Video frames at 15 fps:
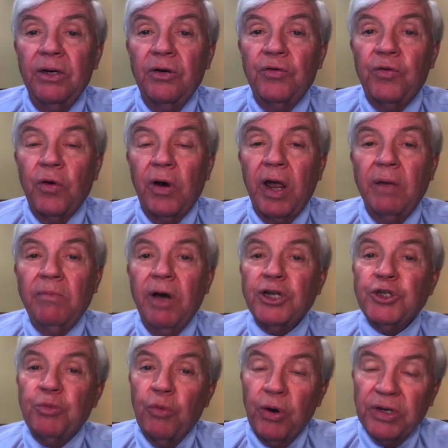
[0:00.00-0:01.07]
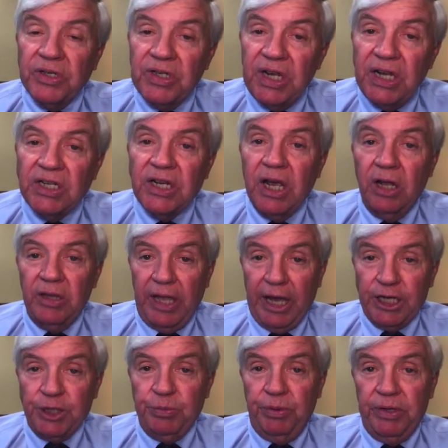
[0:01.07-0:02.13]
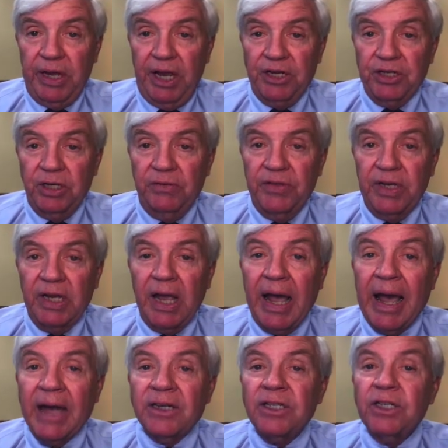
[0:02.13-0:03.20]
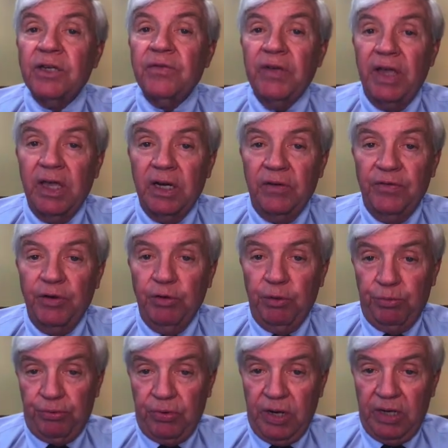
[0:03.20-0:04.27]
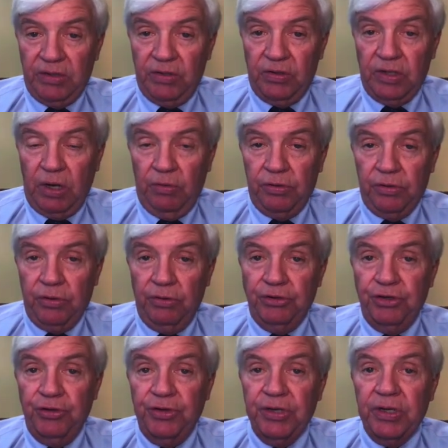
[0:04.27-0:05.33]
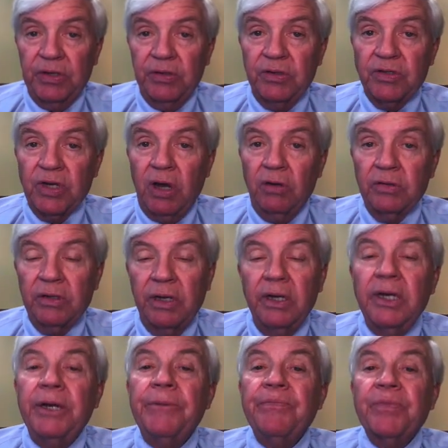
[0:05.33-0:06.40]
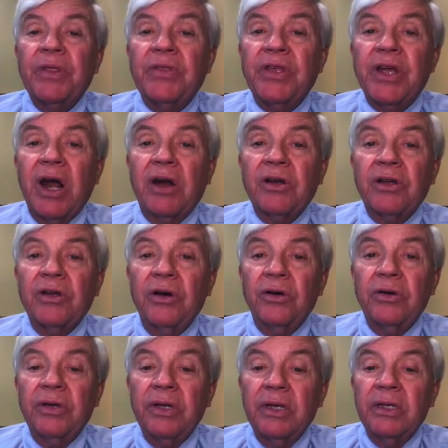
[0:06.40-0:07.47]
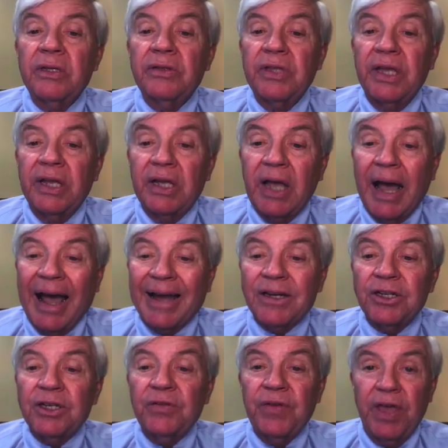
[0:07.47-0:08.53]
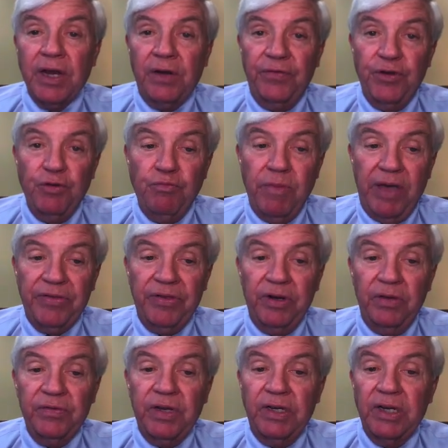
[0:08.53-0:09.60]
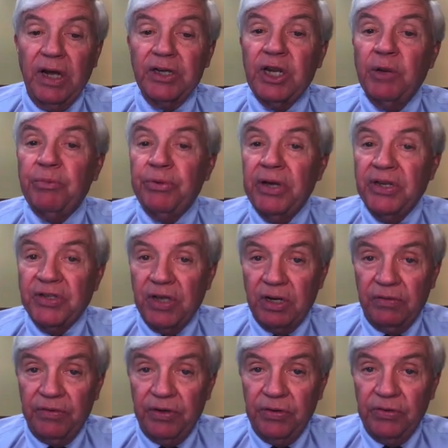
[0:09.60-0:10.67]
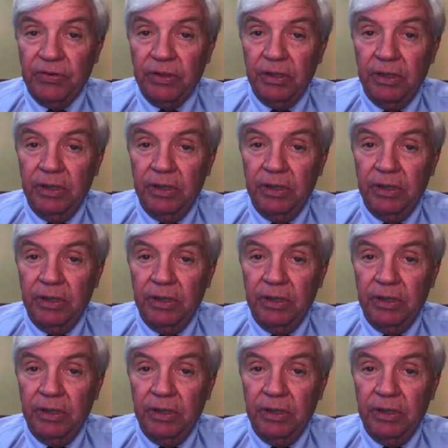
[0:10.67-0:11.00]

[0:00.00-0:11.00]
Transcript: For a much more detailed explanation of the cognitive interviewing process, I would urge you to consult the article, The Cognitive Interview Method of Conducting Police Interviews,